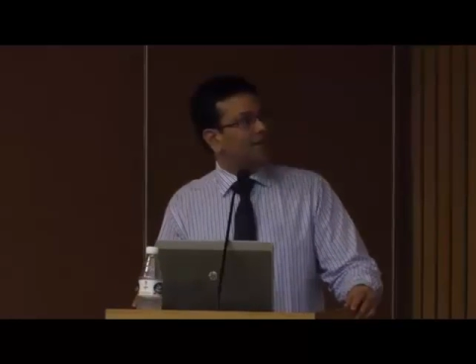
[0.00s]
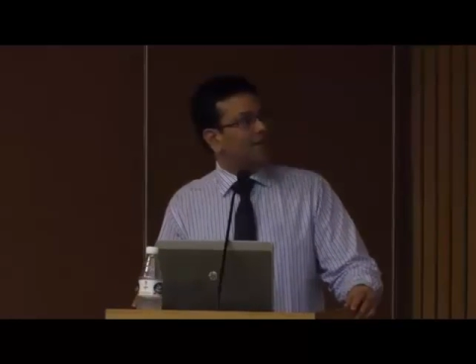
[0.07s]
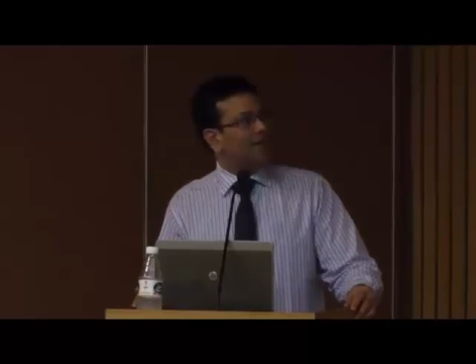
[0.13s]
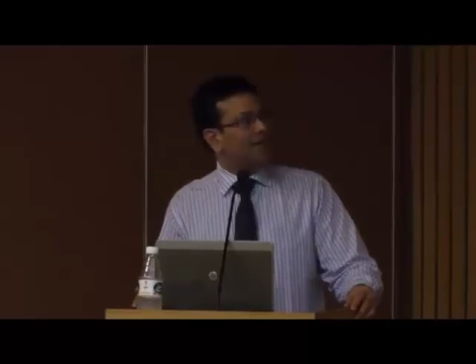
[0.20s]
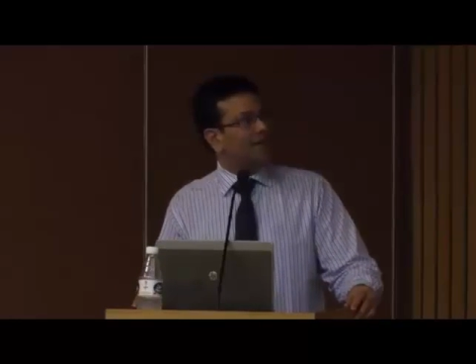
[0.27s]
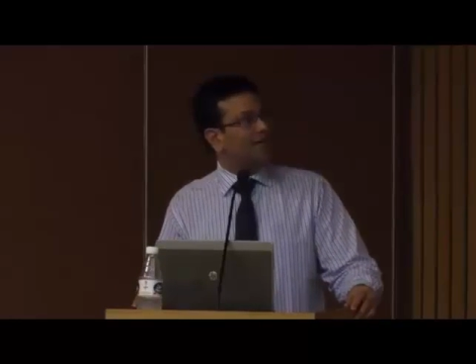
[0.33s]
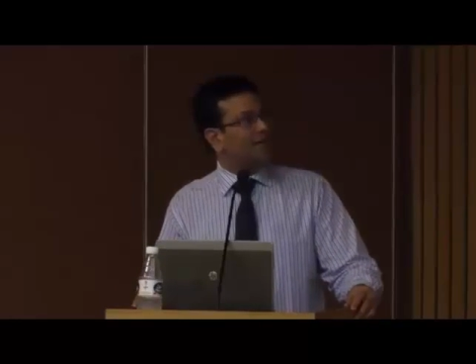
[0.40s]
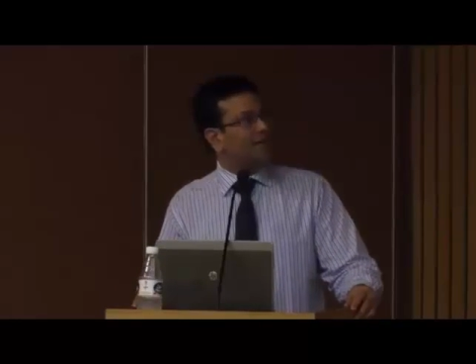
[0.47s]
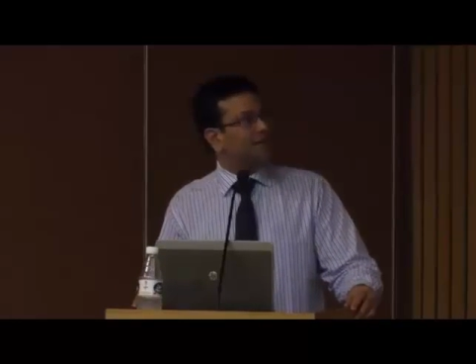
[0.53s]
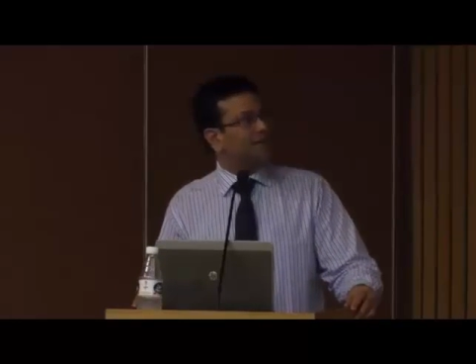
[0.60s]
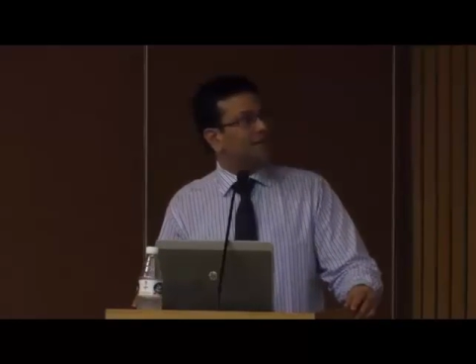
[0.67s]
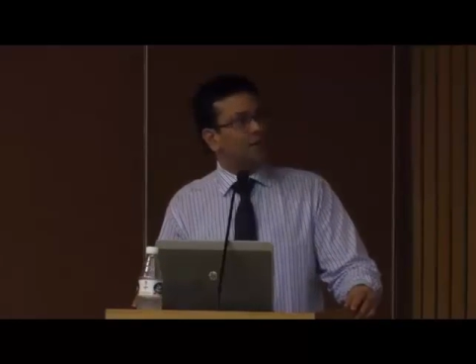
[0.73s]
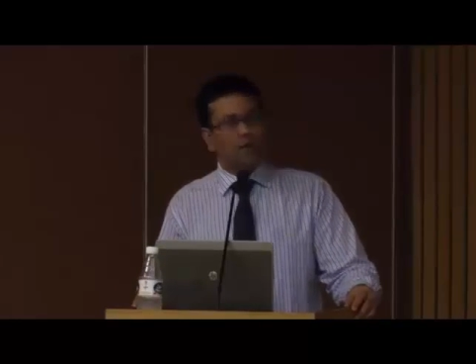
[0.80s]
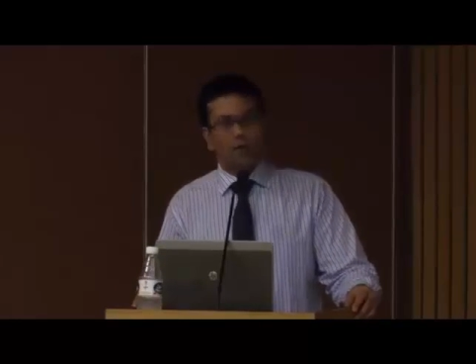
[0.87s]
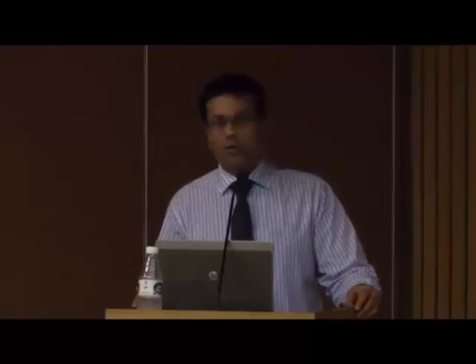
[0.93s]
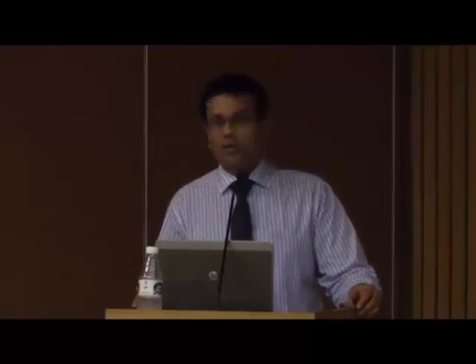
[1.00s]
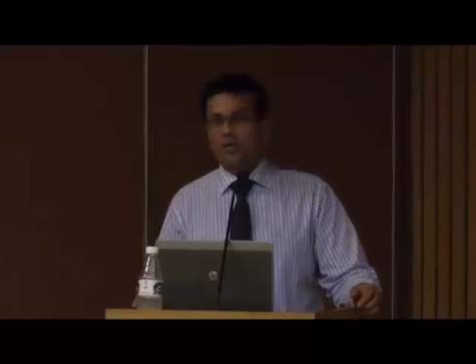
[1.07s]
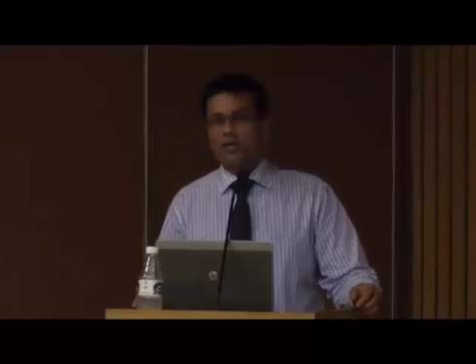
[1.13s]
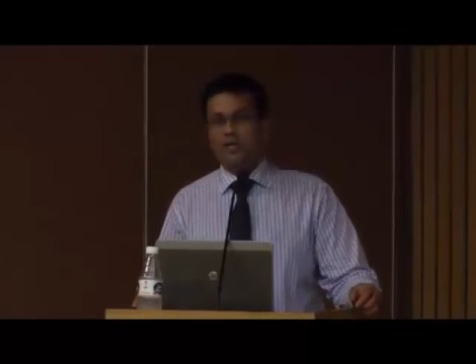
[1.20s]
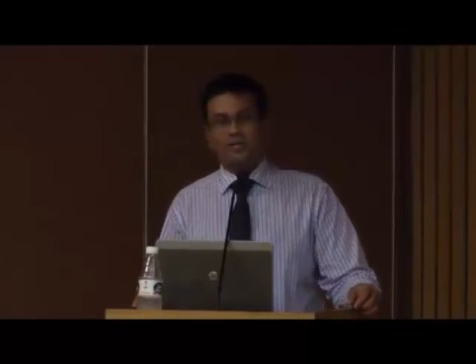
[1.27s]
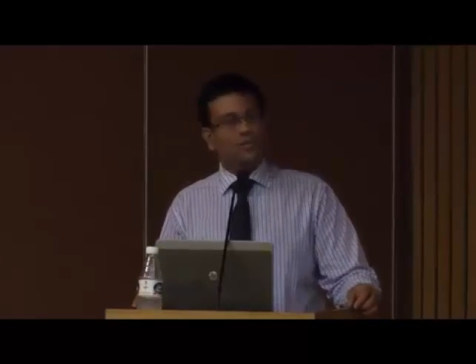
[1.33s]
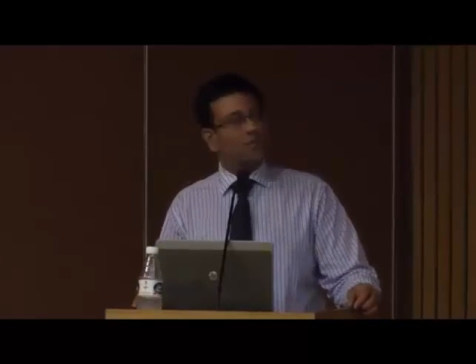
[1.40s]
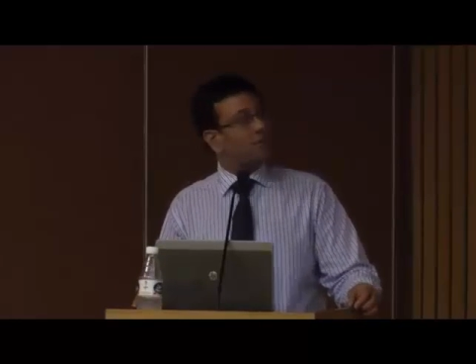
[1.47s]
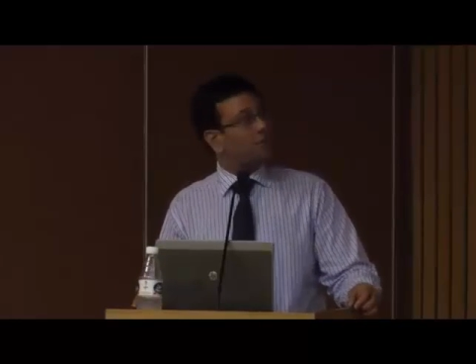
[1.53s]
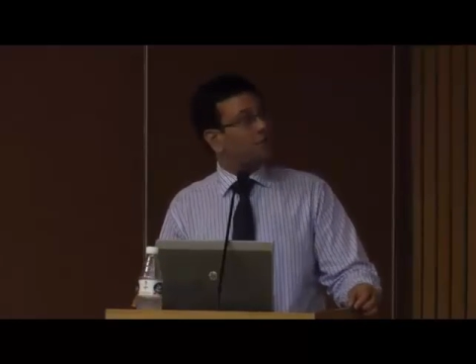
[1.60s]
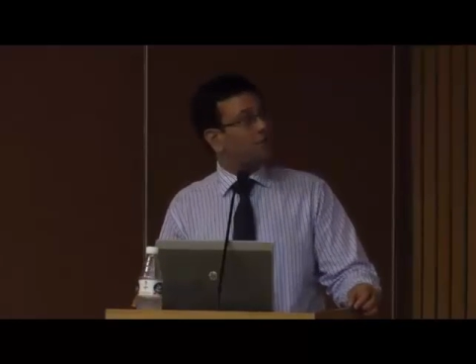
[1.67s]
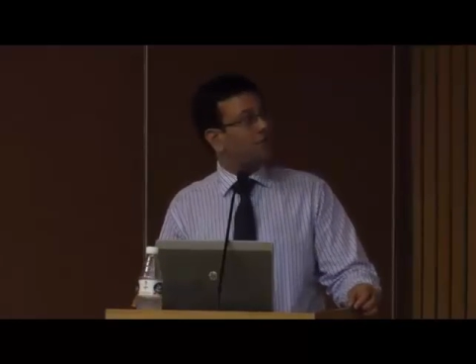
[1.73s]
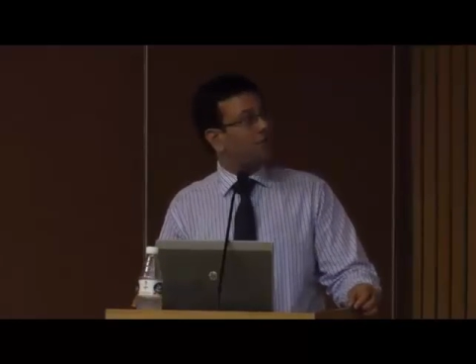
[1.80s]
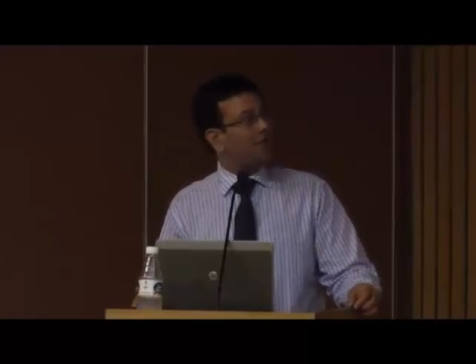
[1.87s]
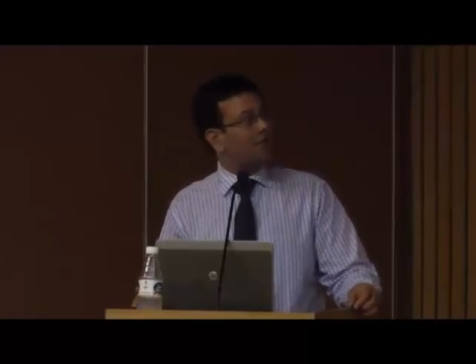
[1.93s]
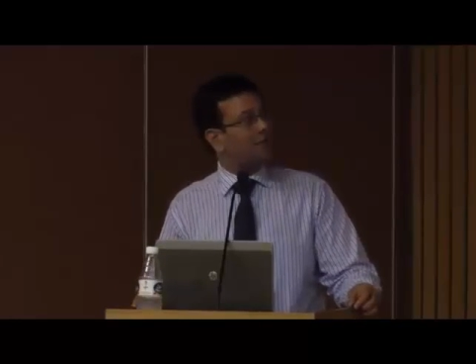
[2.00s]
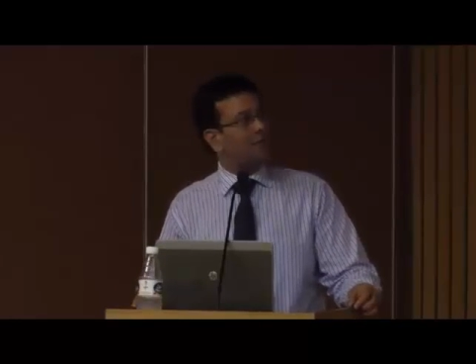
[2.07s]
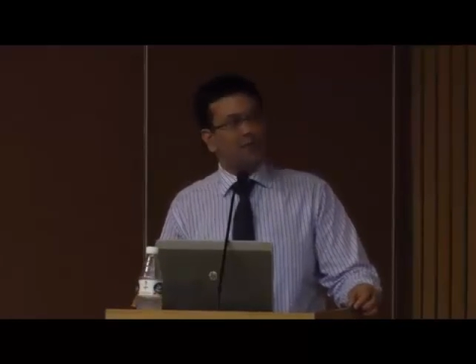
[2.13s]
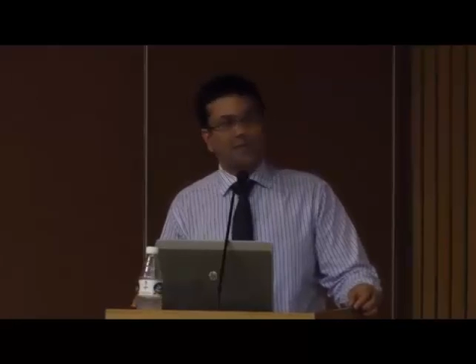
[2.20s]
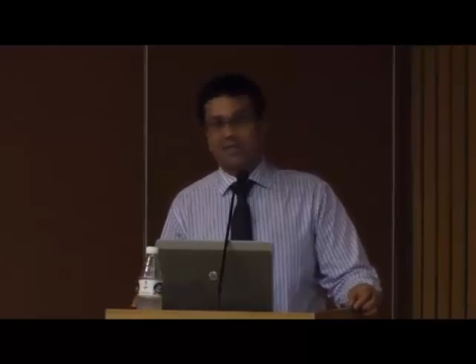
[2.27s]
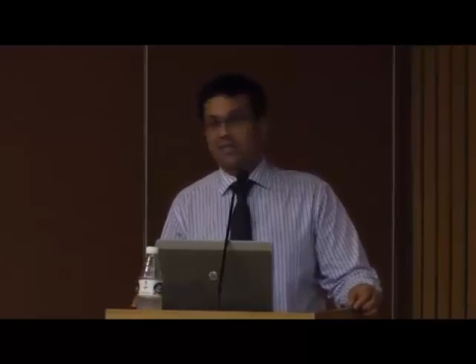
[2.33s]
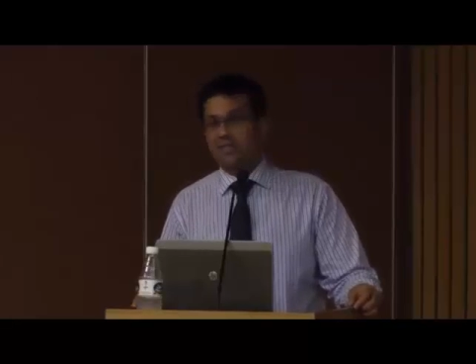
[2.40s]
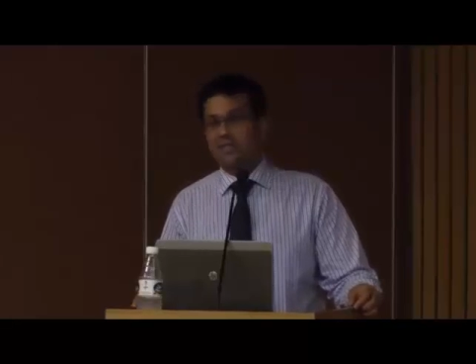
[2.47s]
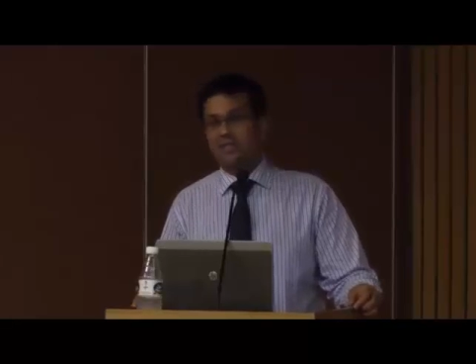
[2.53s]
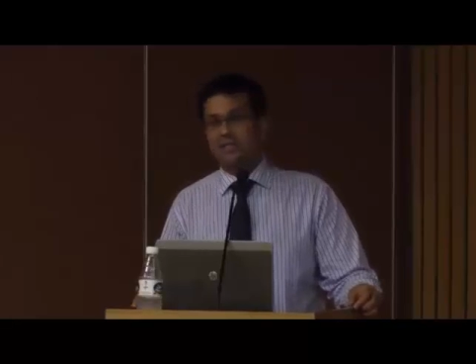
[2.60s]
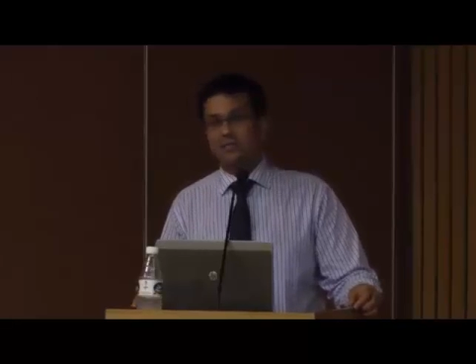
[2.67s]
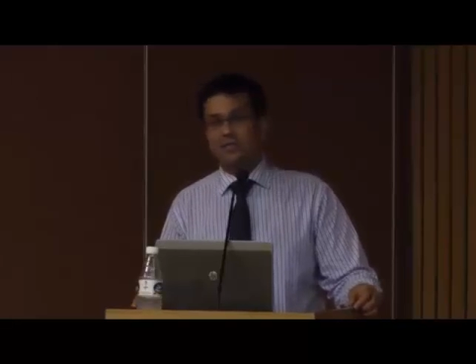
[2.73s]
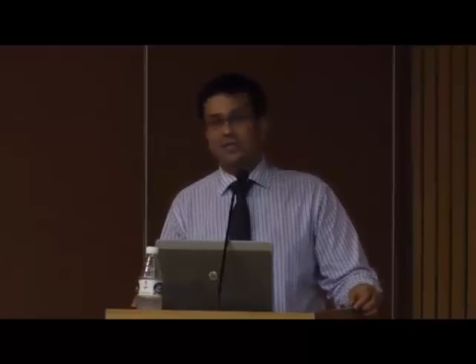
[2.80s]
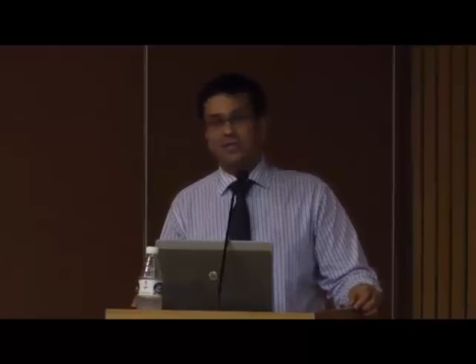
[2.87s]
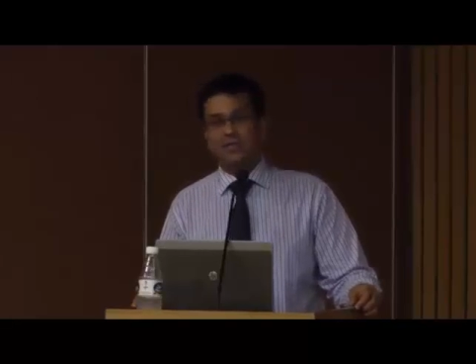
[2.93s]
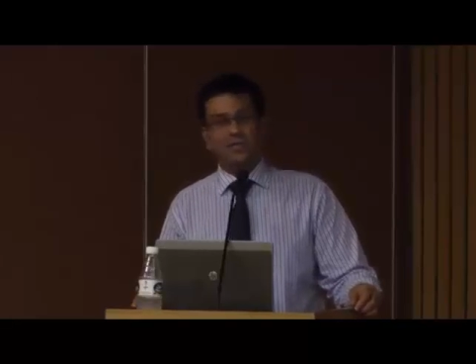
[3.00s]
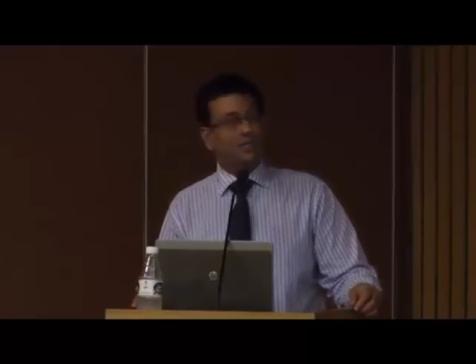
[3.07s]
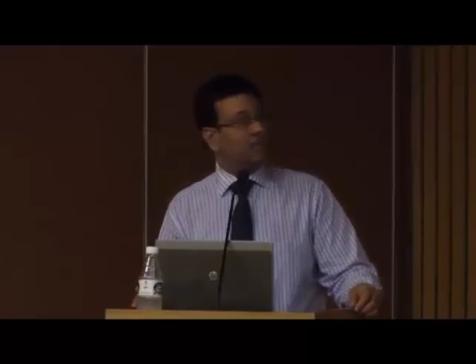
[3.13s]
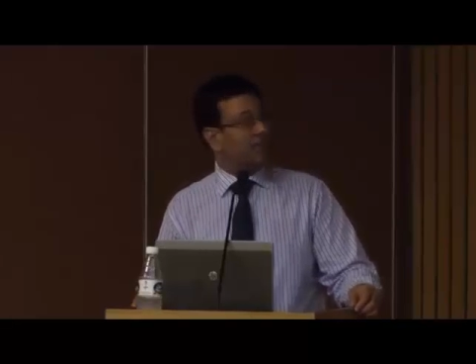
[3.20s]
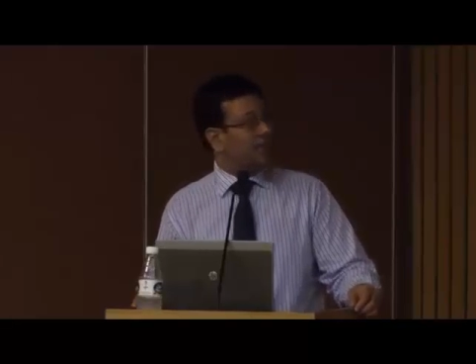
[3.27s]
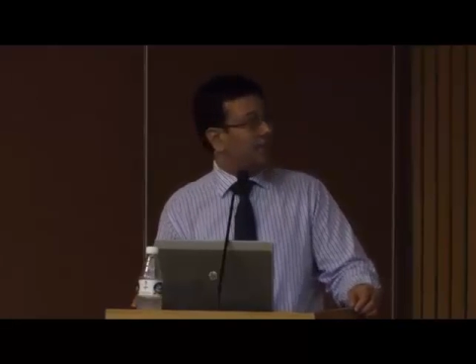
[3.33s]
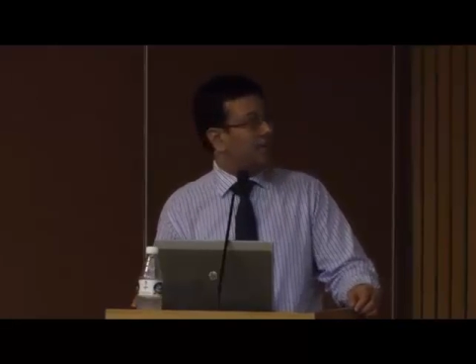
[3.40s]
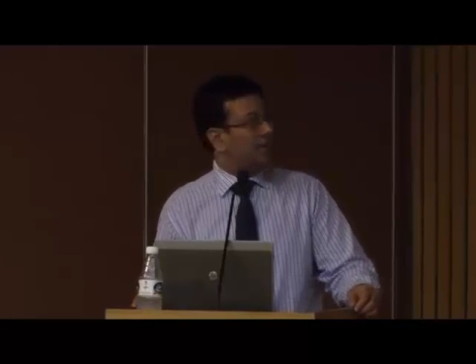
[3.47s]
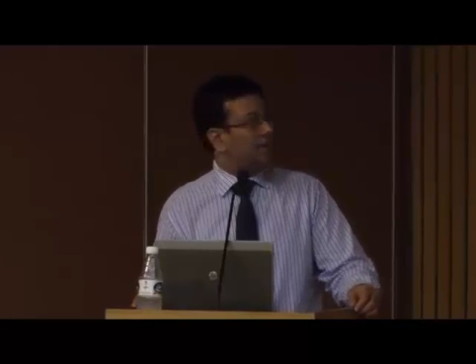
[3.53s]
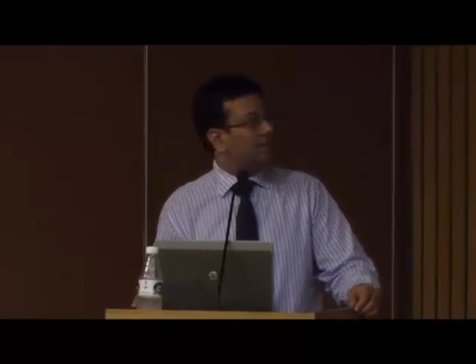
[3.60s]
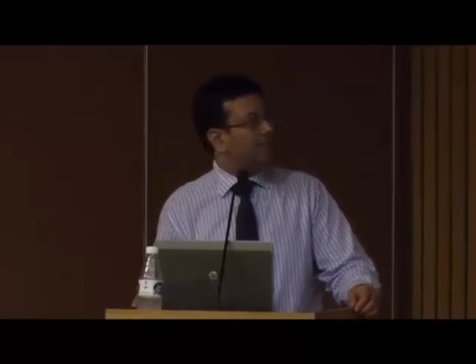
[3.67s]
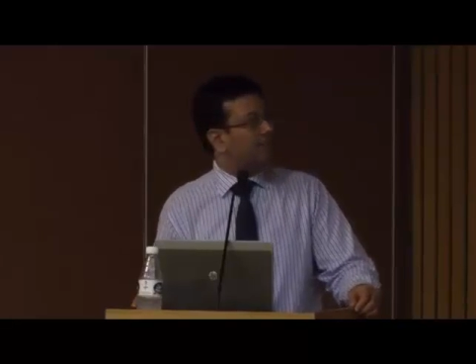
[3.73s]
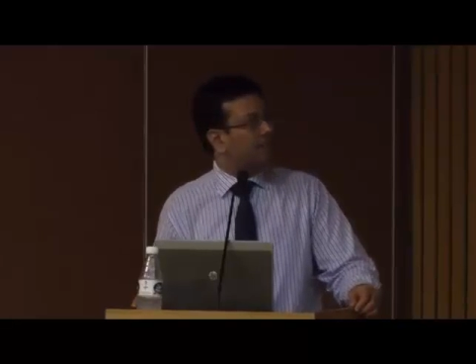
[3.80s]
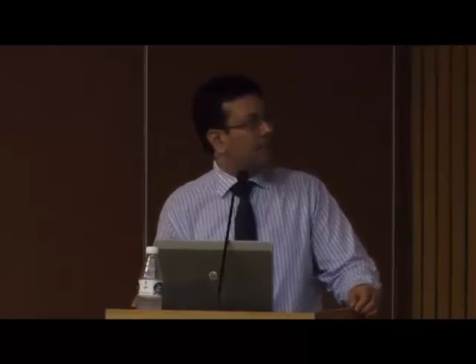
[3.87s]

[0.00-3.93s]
part of the activities of the Nodal Institute for Health Policy and Systems Research in India.